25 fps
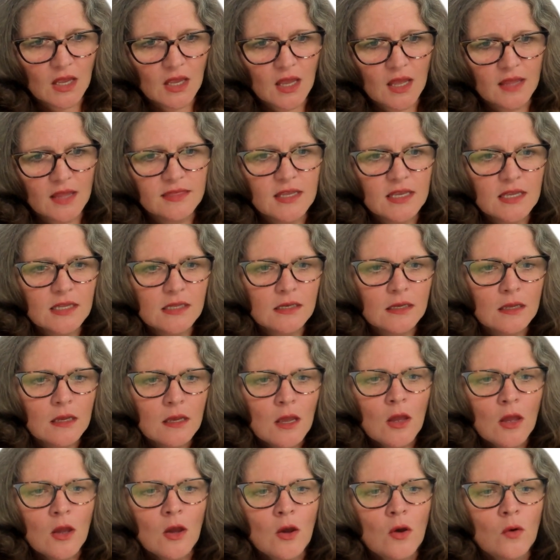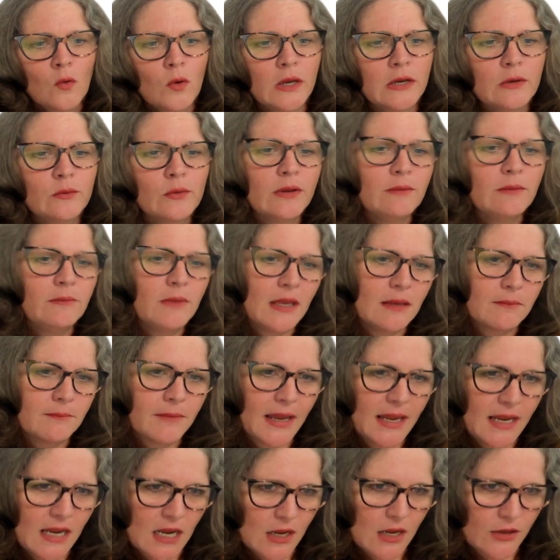And then what do we mean
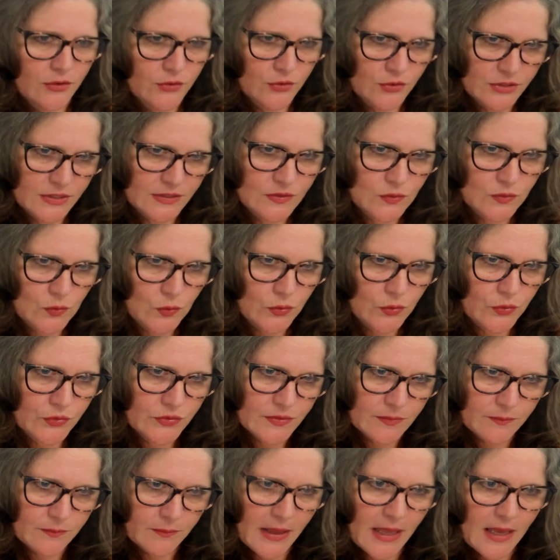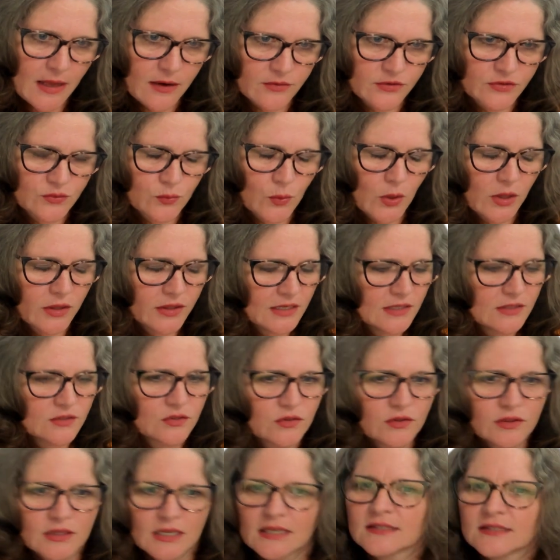by other disorders and patterns? Well, these
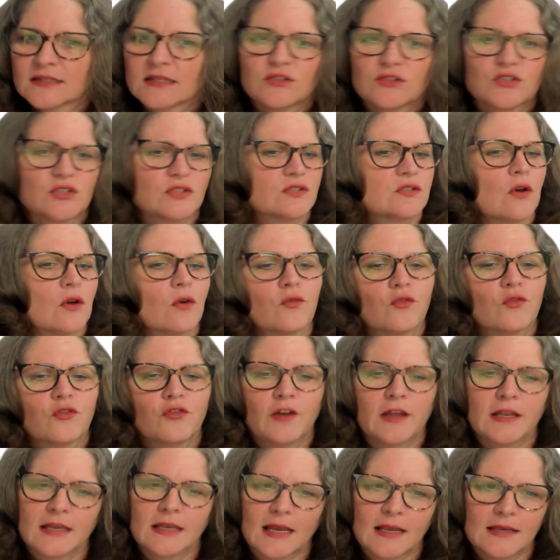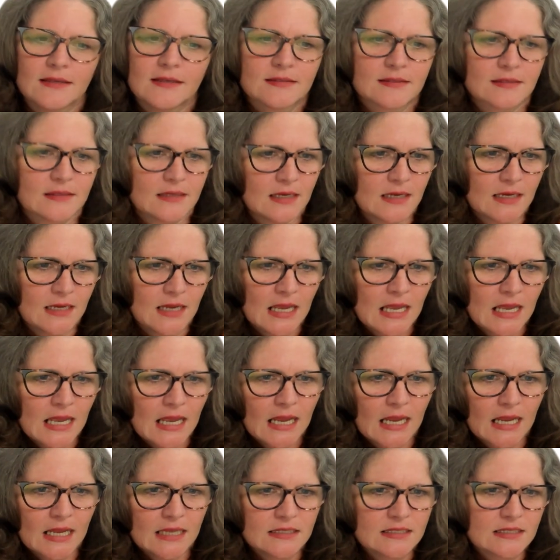are things that just don't fit nicely
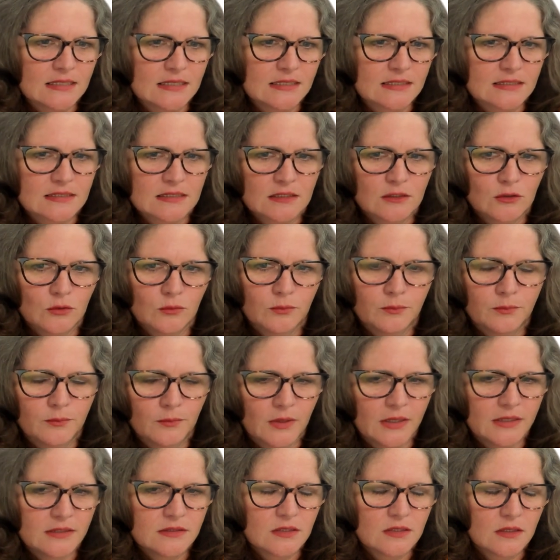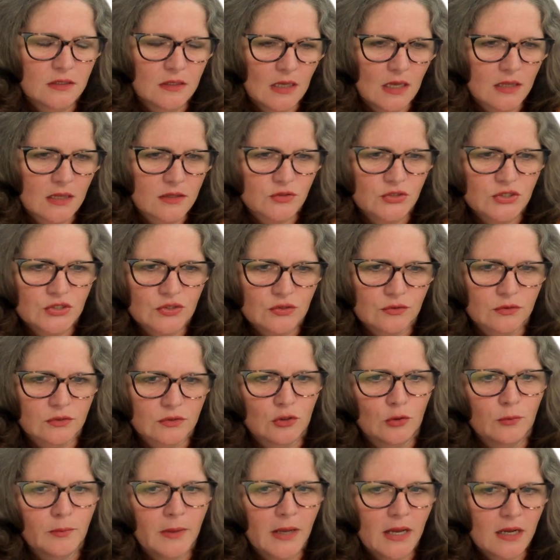into into the other two
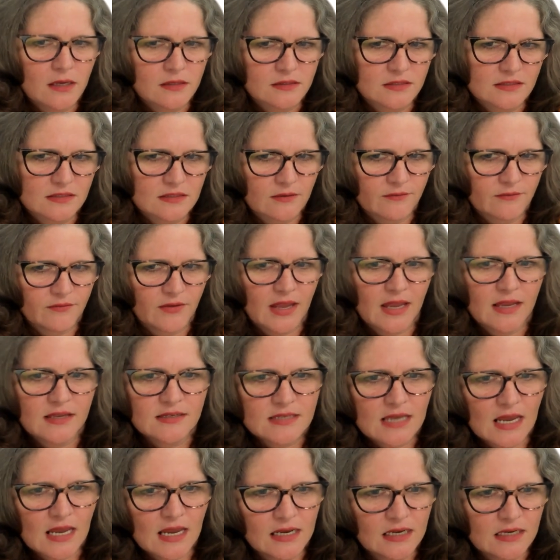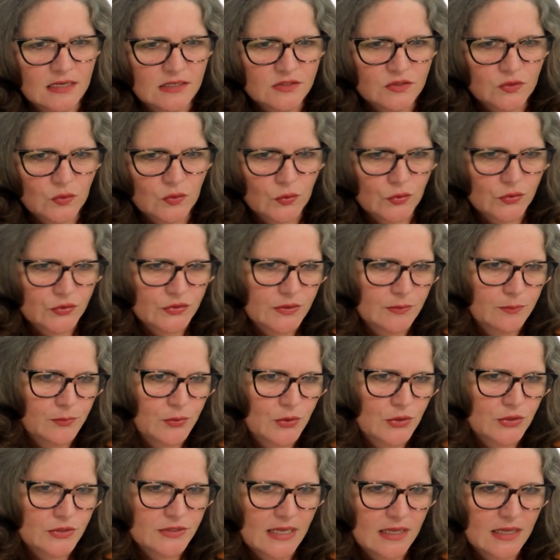little boxes of anxiety disorders and
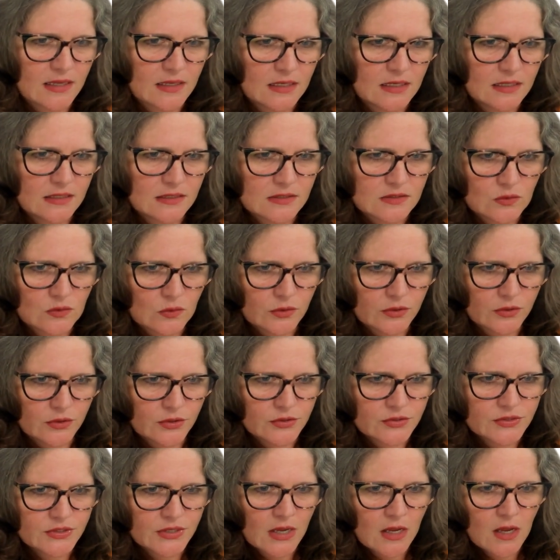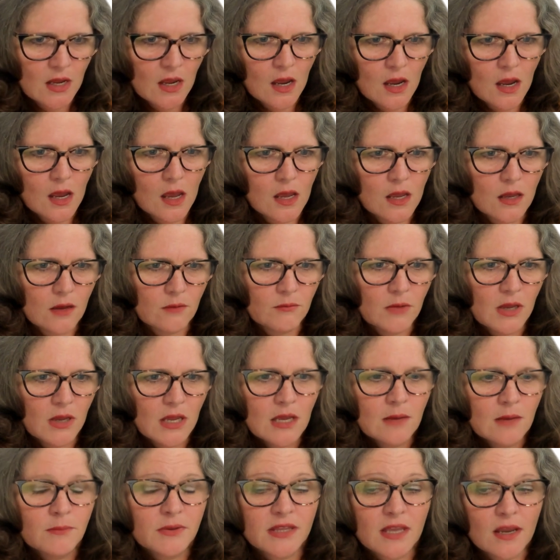personality disorders.
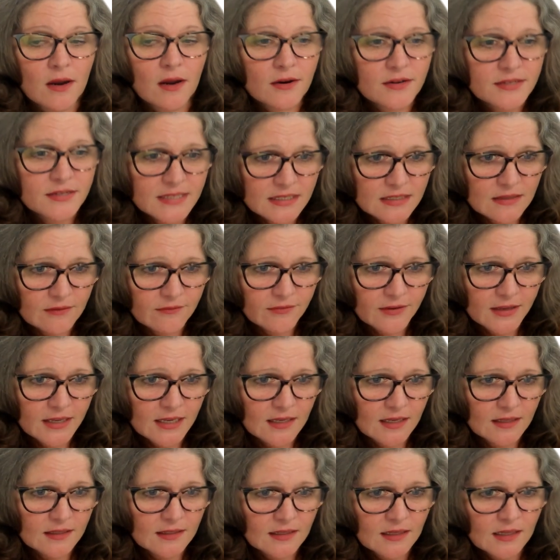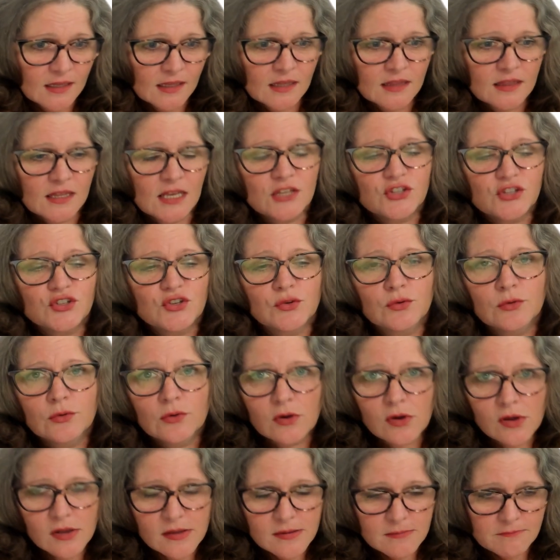But they are significant. They
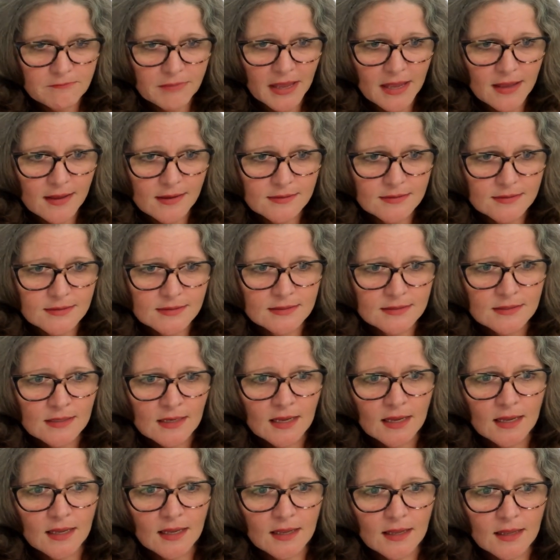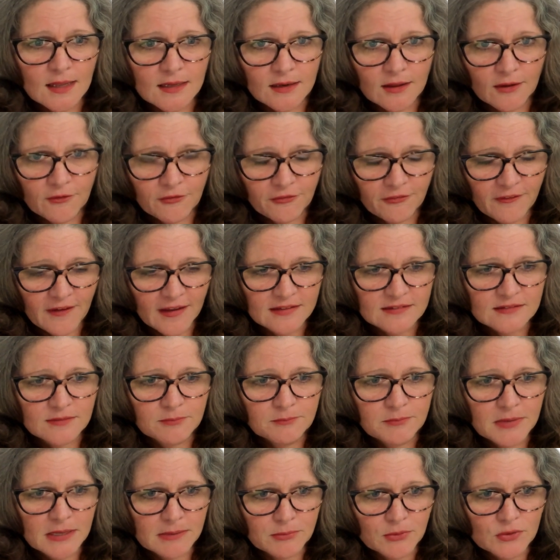do impact and
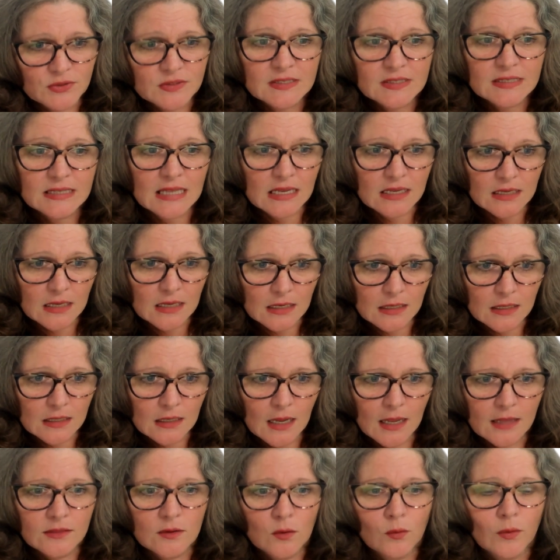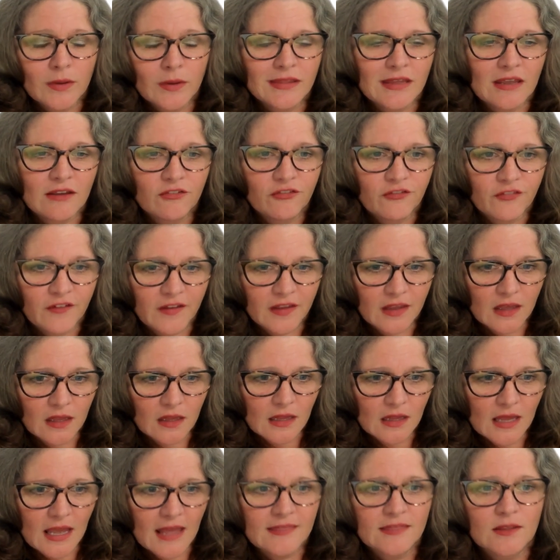affect people's thinking and the way they
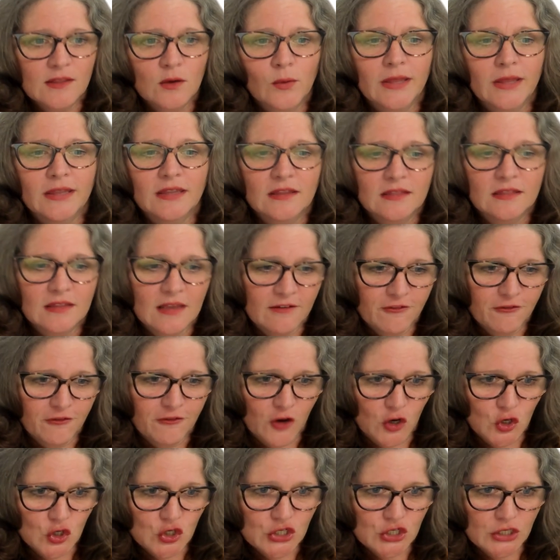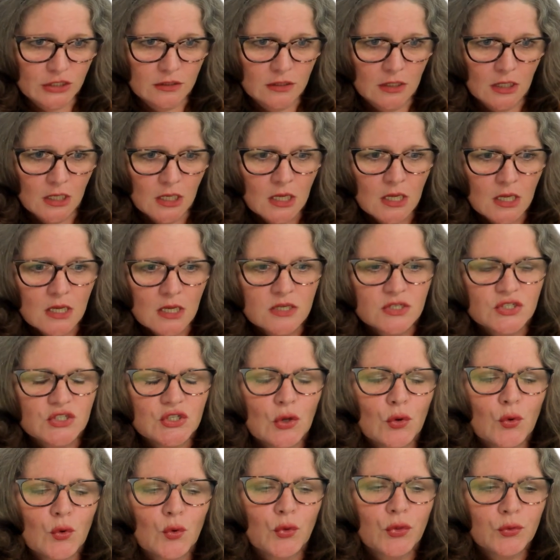feel and the way that they function.
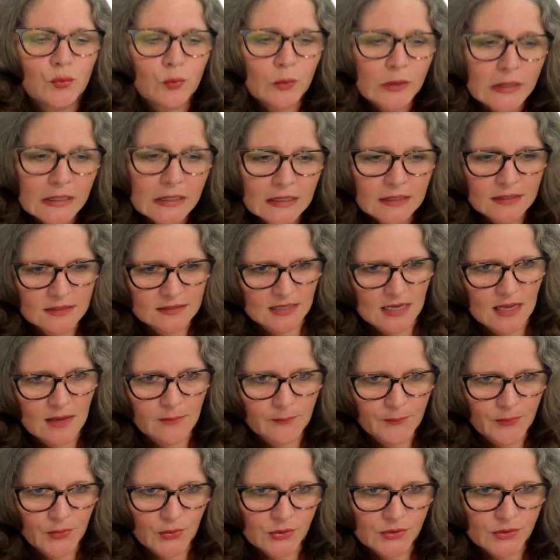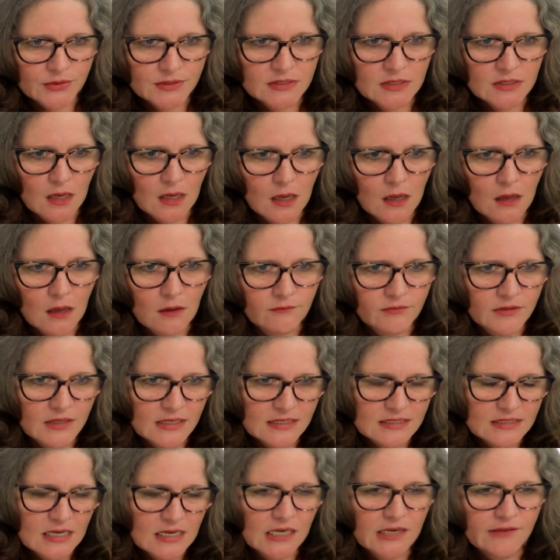So, three examples of
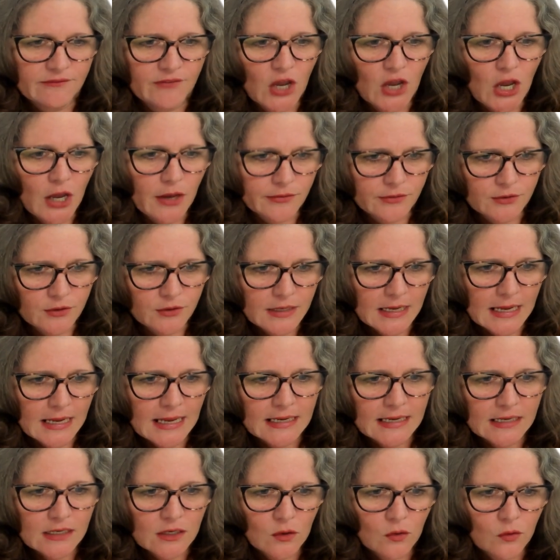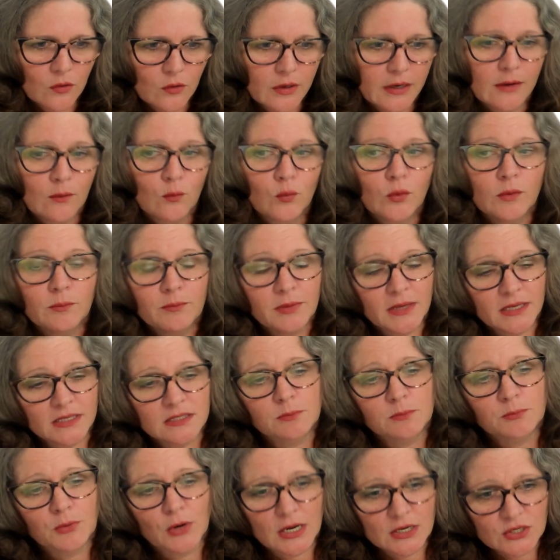this kind of other category would be
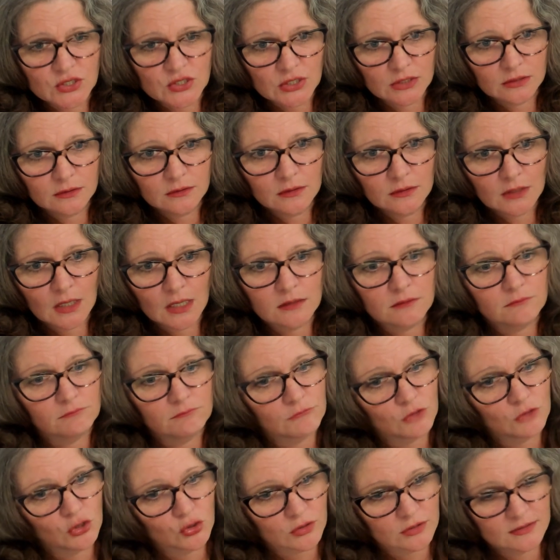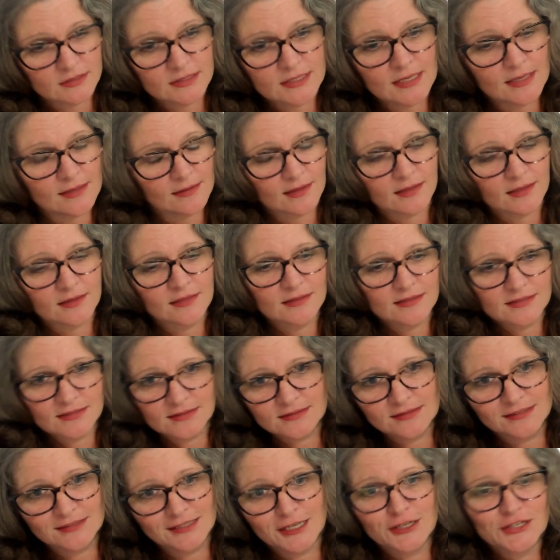depression. And you can see, like, this
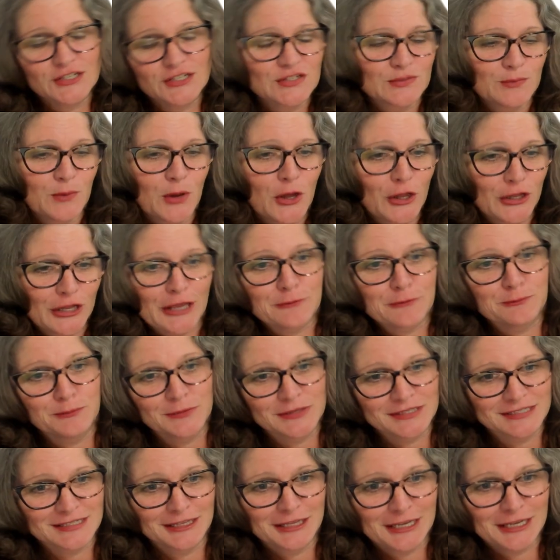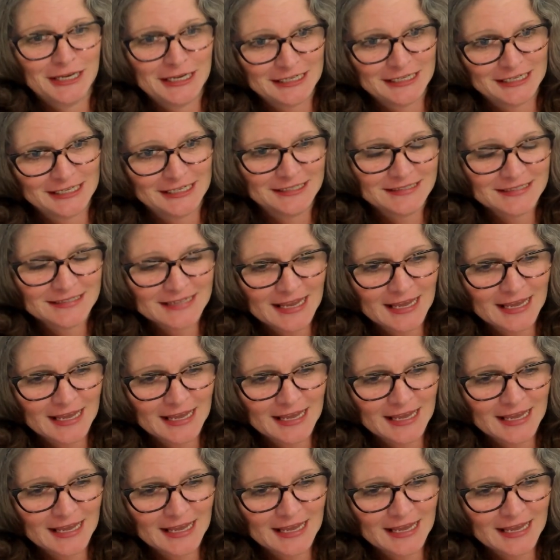is not a small, like, miscellaneous